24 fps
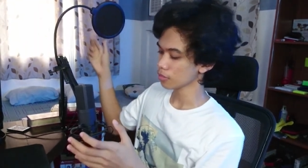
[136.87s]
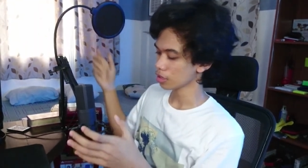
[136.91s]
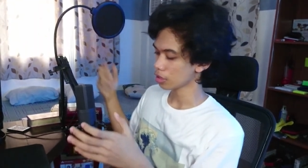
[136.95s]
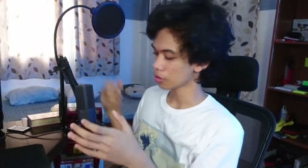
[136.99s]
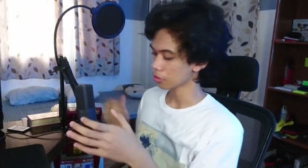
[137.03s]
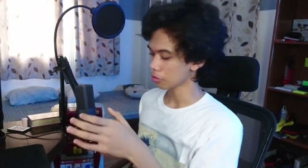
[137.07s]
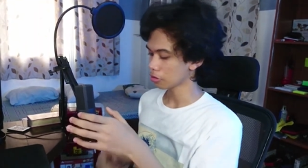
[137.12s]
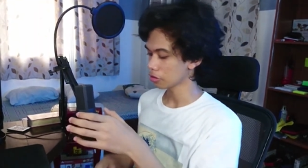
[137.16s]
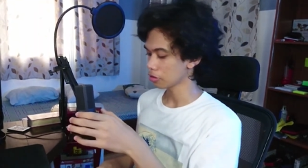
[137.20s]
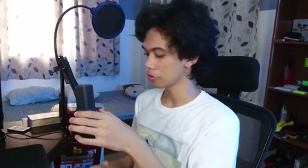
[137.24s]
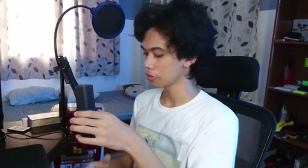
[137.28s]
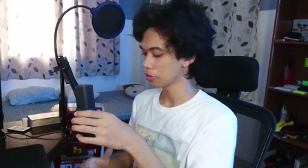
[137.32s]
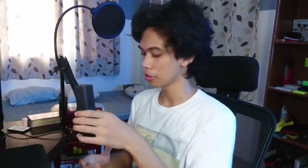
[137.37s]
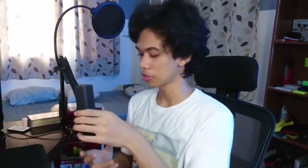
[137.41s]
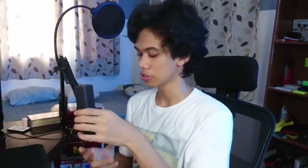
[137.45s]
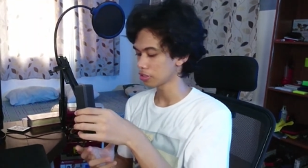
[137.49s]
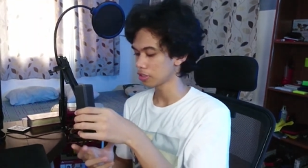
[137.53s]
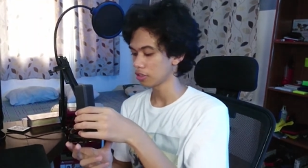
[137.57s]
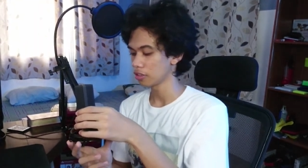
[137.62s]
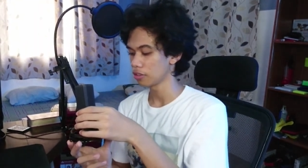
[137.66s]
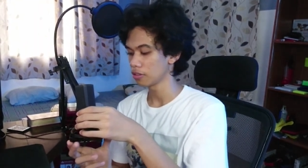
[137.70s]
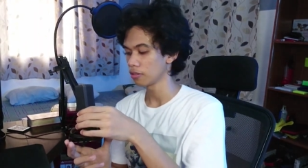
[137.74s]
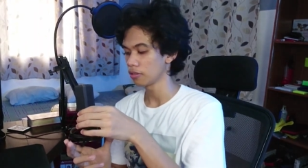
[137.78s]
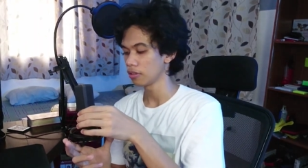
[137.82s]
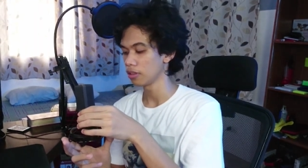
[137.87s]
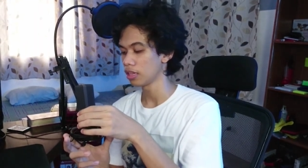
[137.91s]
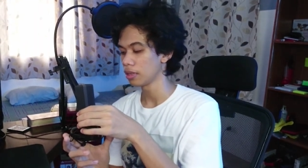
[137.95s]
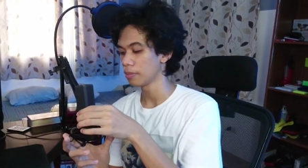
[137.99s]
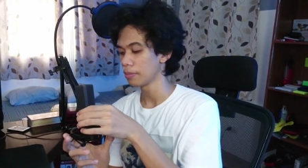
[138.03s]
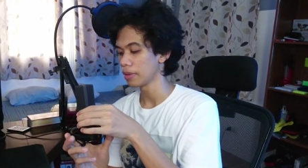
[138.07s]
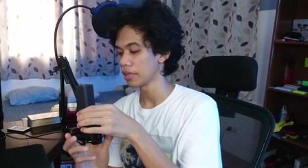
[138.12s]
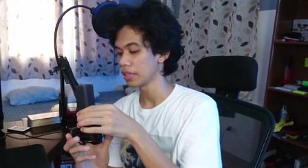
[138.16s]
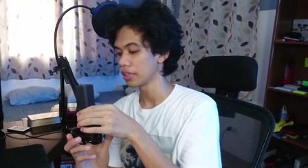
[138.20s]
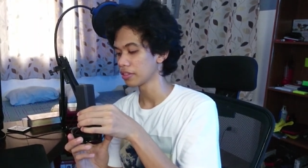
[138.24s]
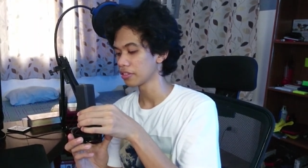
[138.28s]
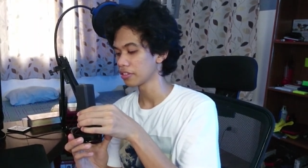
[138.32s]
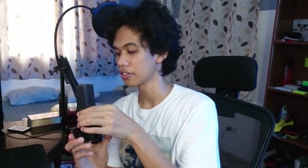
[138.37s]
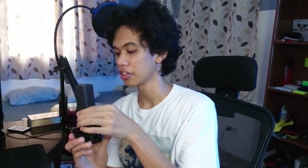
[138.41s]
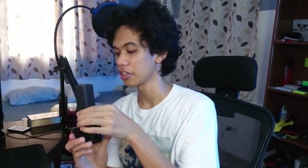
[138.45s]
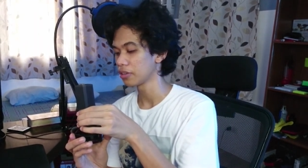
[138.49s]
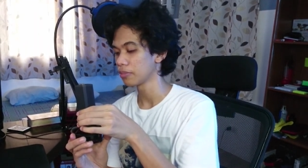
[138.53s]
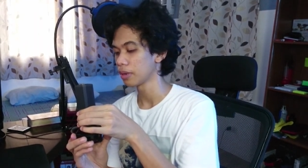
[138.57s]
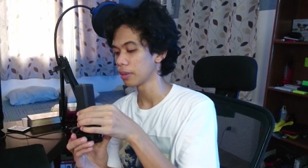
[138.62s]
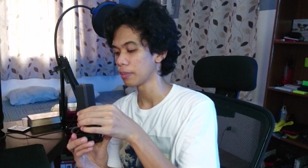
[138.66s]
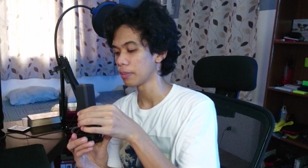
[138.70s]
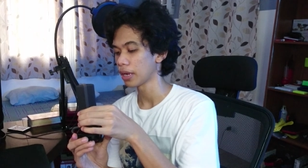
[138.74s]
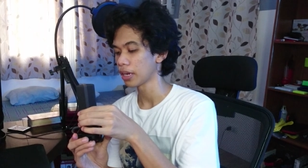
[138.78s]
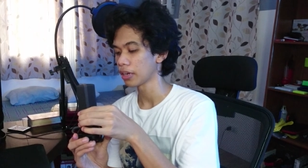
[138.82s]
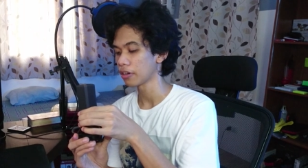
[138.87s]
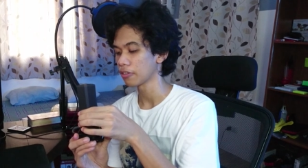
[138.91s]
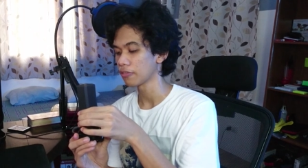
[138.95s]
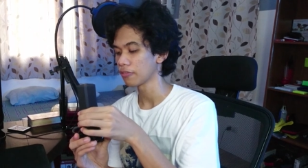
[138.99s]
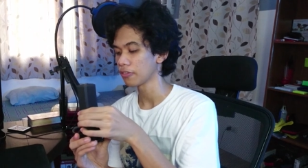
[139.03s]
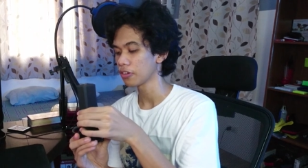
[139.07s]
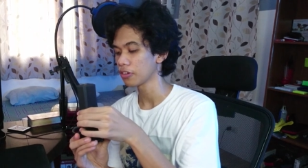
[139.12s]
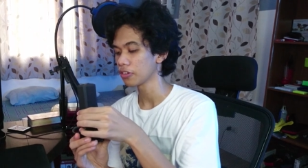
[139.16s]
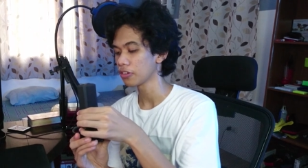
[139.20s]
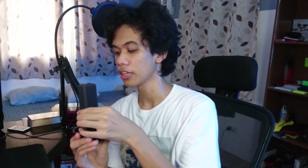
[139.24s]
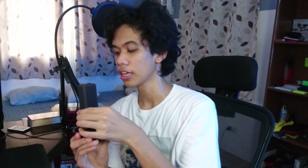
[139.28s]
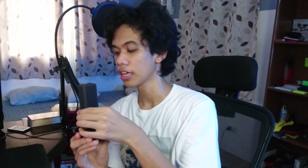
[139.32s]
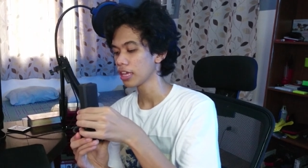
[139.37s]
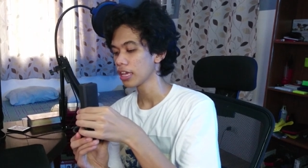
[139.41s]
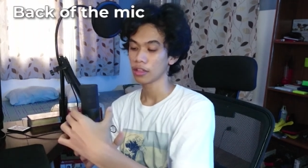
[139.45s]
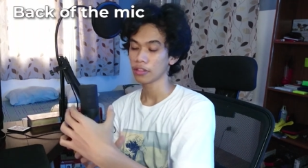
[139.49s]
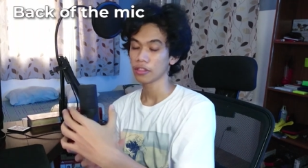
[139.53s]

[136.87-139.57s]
how do I do this? Uh, let me turn my microphone.